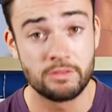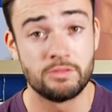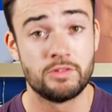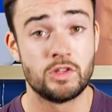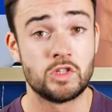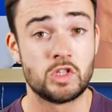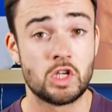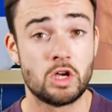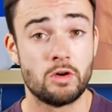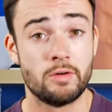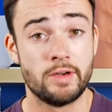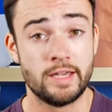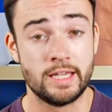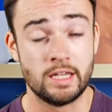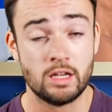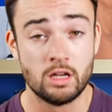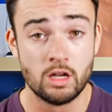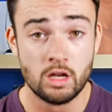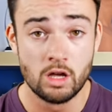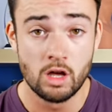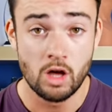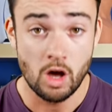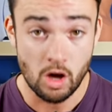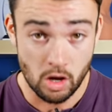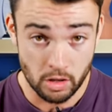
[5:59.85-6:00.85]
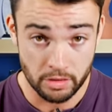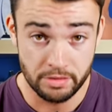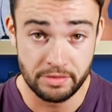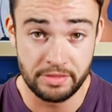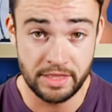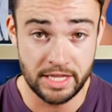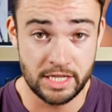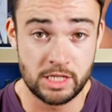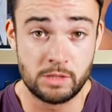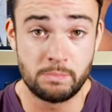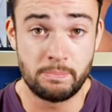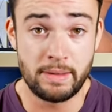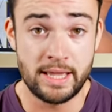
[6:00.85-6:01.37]
the Zoe on
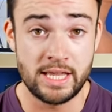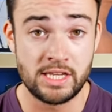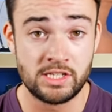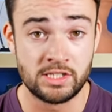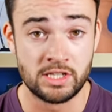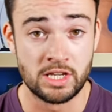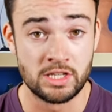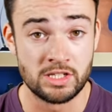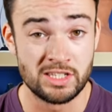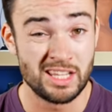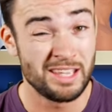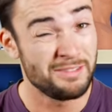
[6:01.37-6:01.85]
this basis.